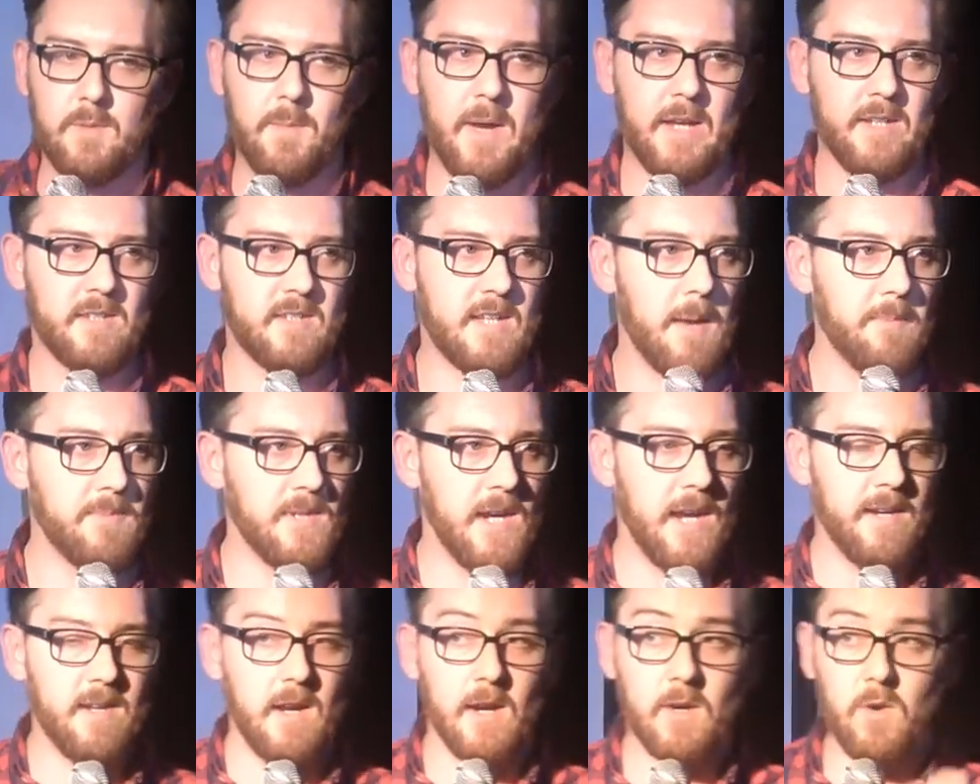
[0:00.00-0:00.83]
My
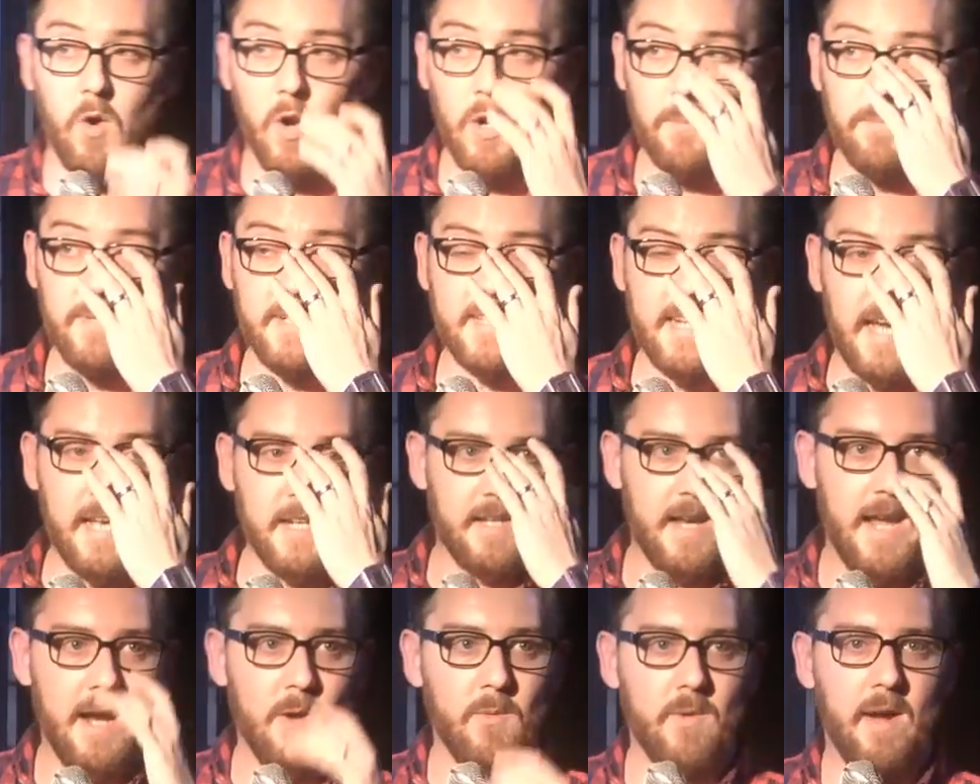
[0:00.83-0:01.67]
stepdad, I call him my dad
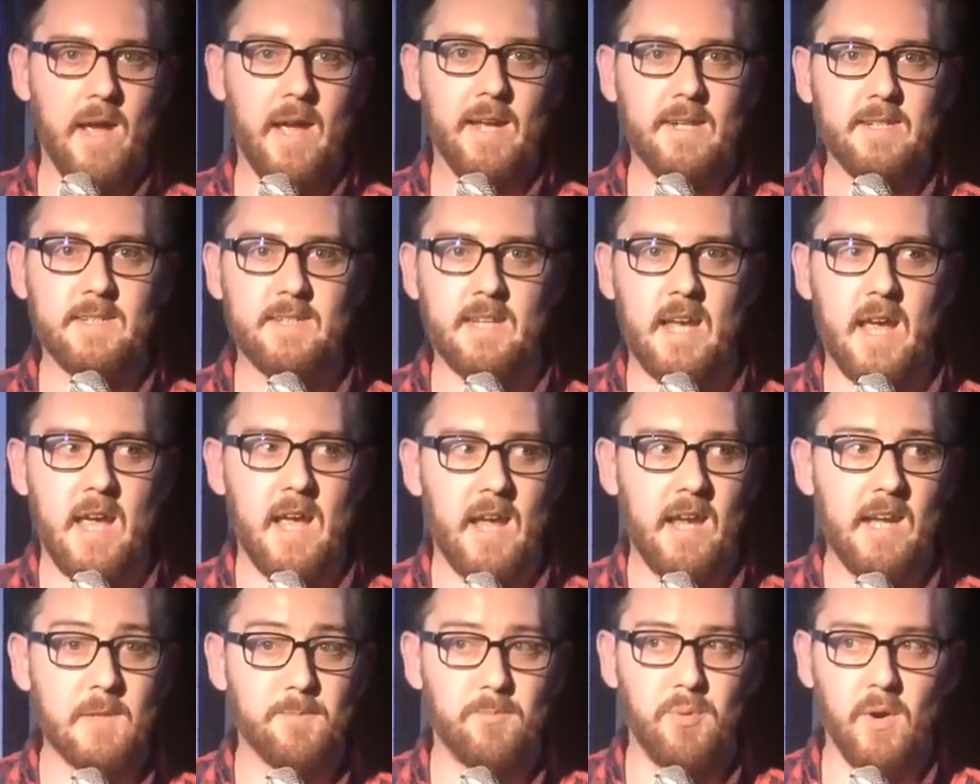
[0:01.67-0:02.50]
now, and uh,
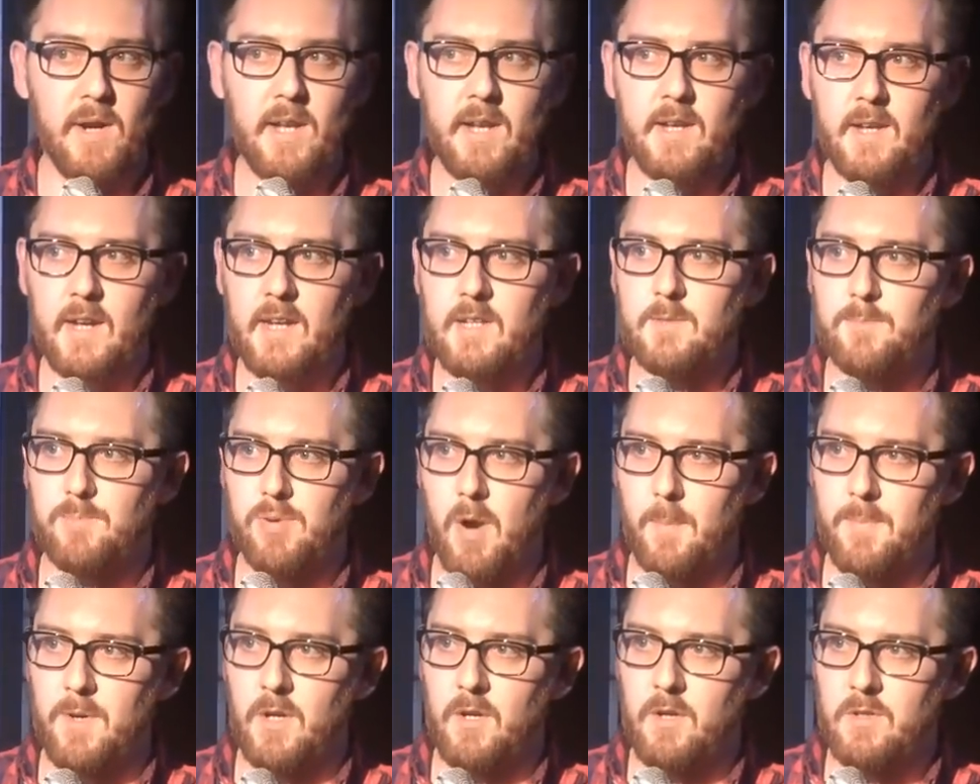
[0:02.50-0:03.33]
he's brilliant, he's
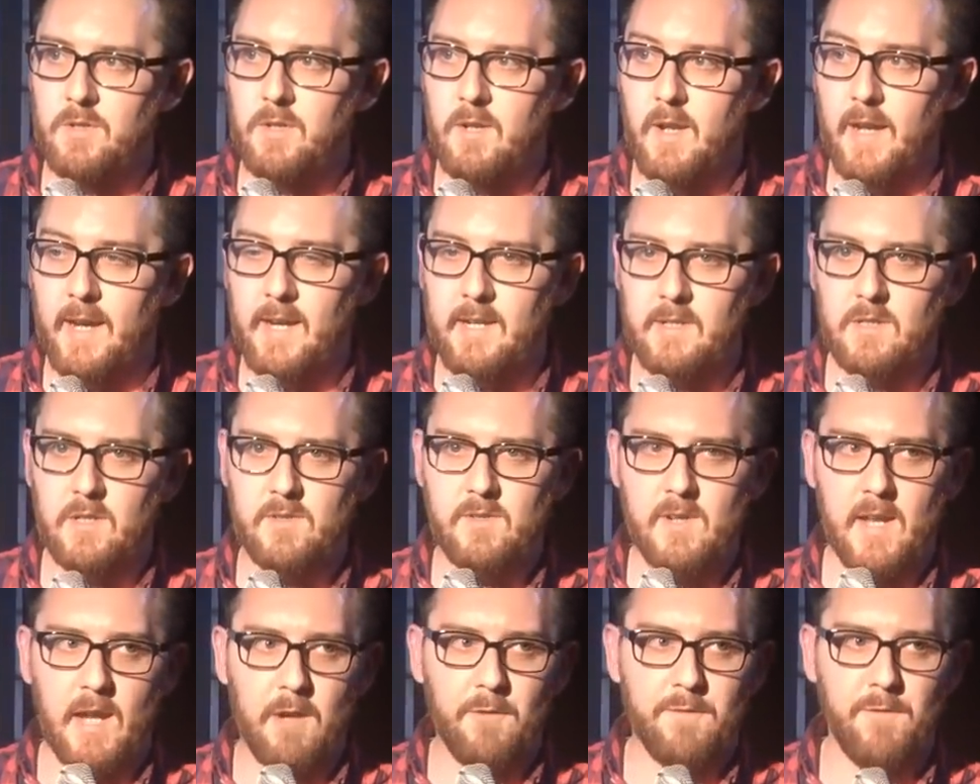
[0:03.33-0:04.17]
proper good. Like,
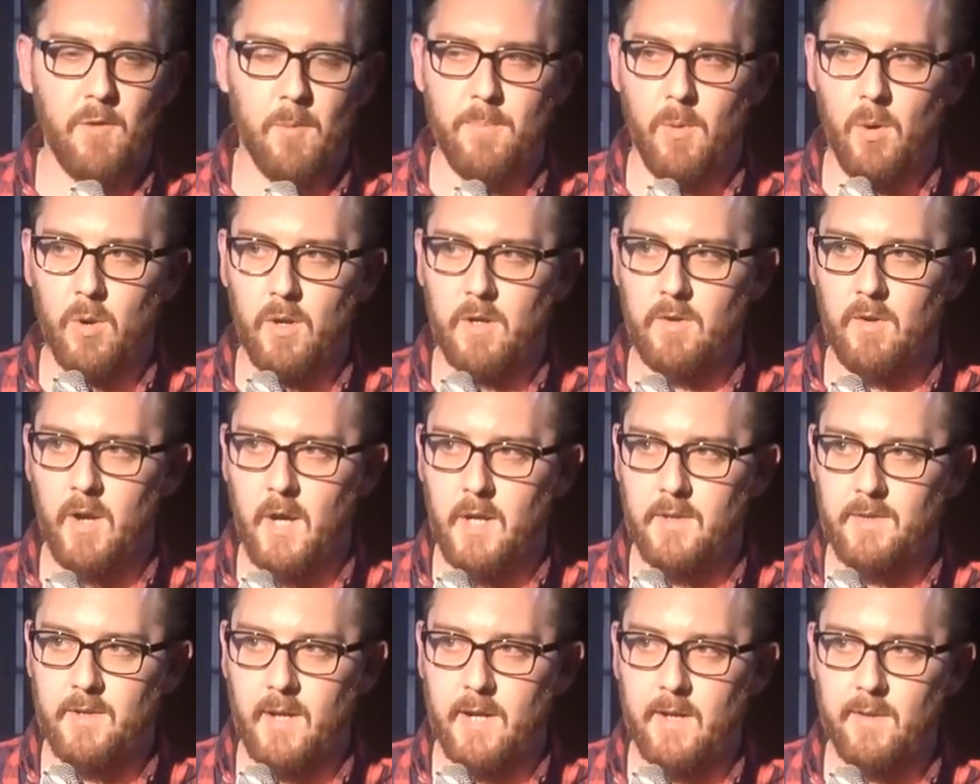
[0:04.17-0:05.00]
doesn't like football a
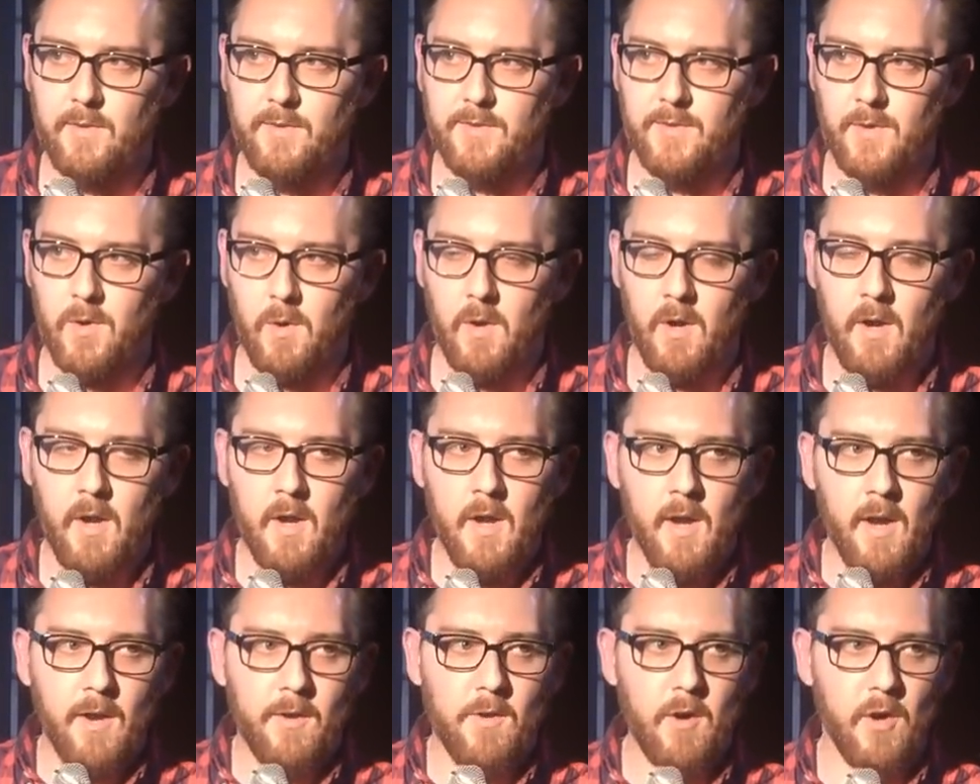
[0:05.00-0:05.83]
great deal, so
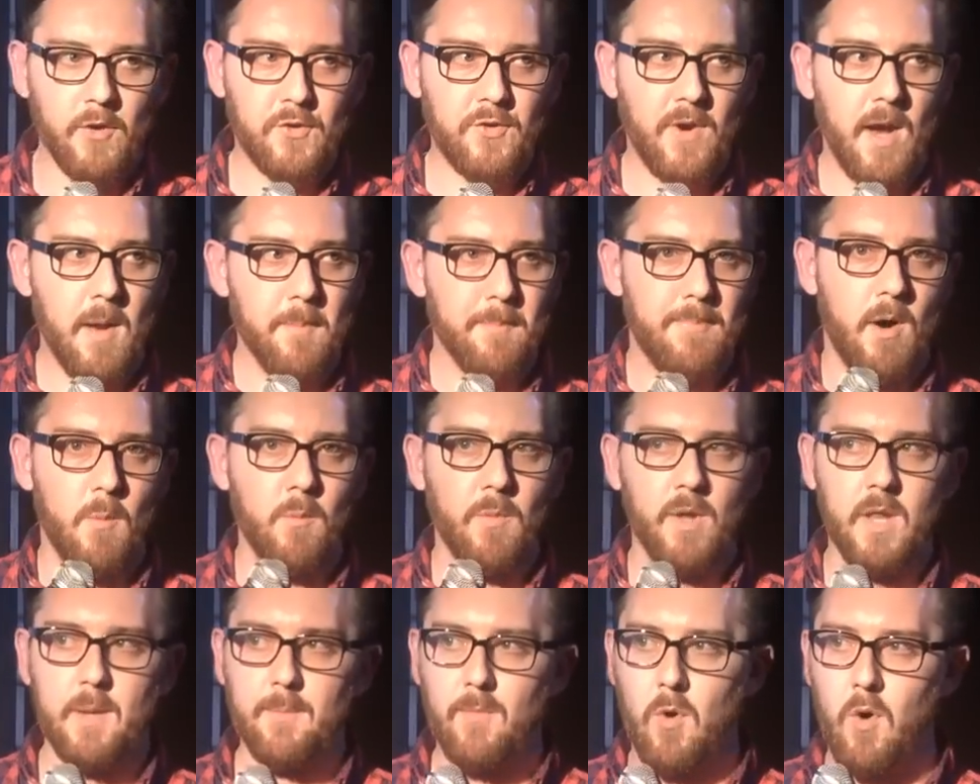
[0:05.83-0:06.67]
got to try and
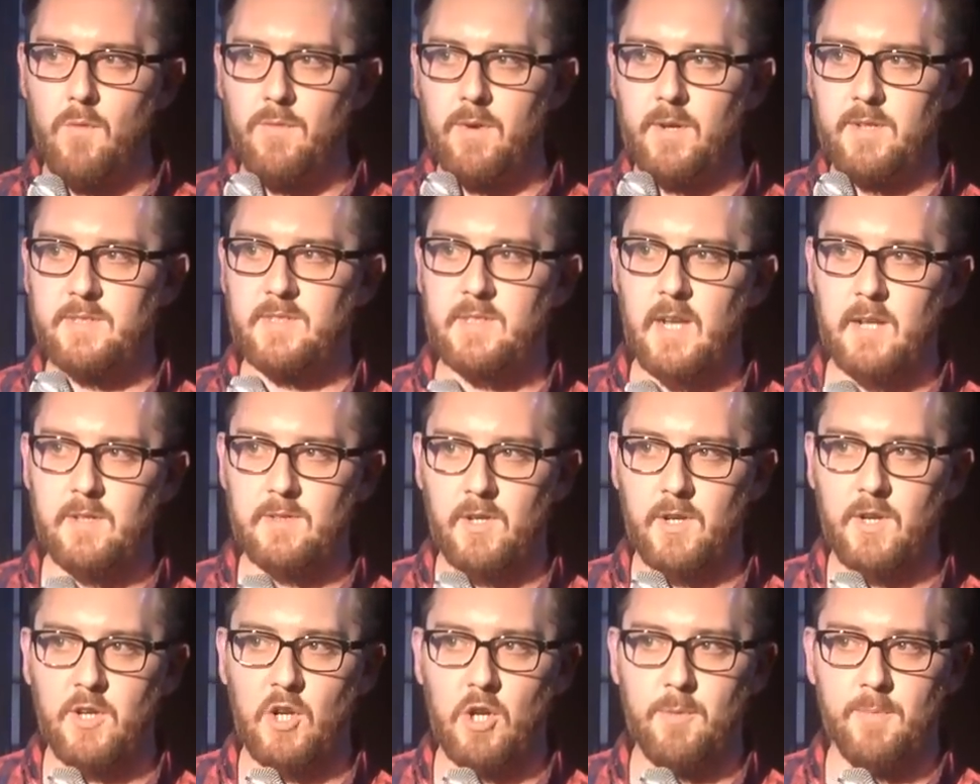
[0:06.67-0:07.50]
bond with him over his sense
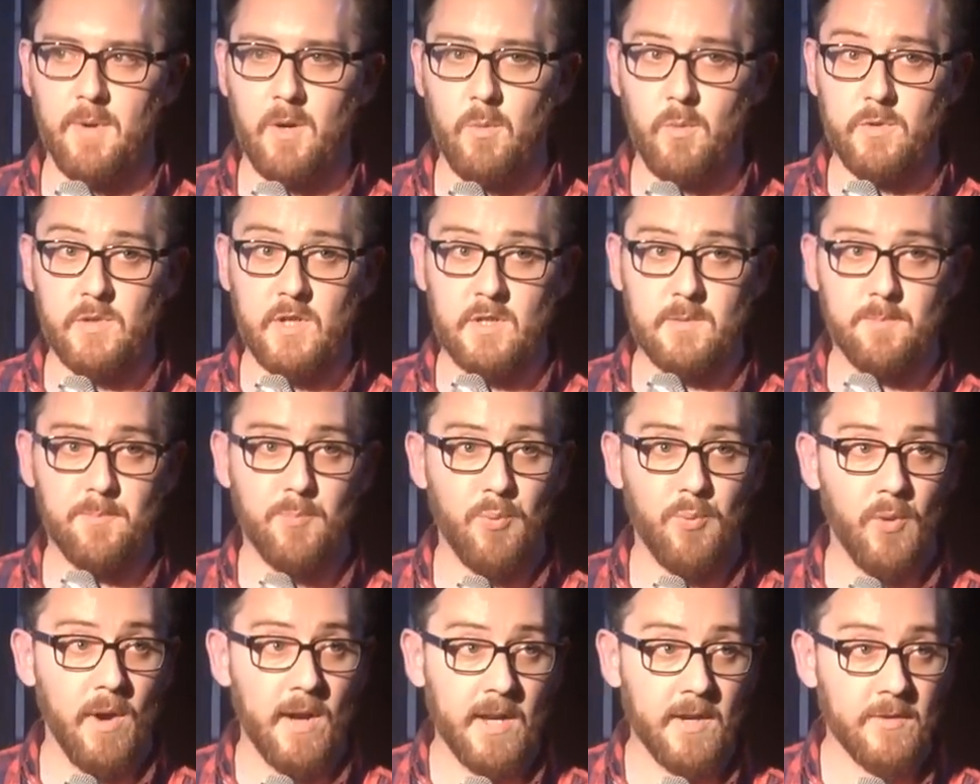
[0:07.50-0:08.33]
of humour, which is
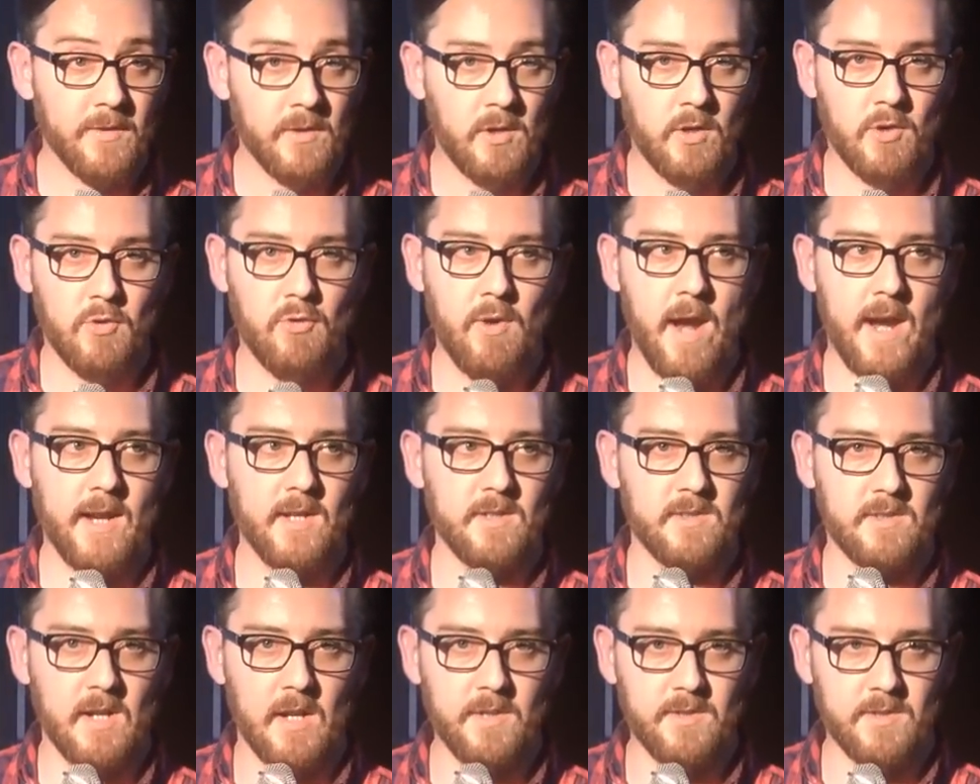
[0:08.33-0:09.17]
brilliant, cracking
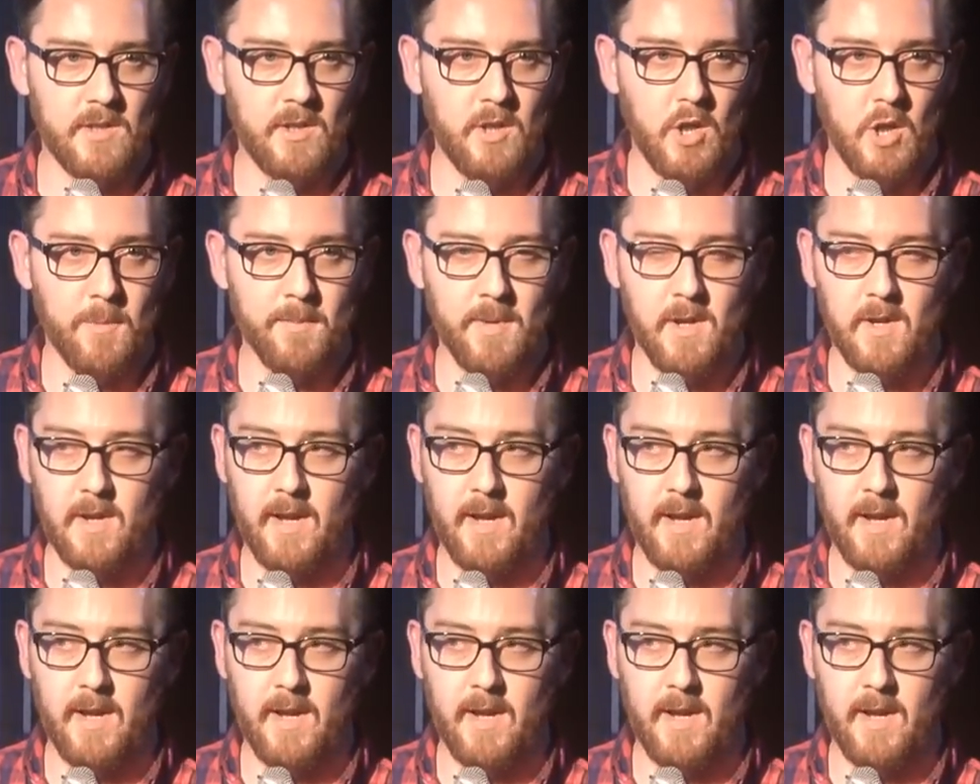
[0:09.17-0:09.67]
sense of humour.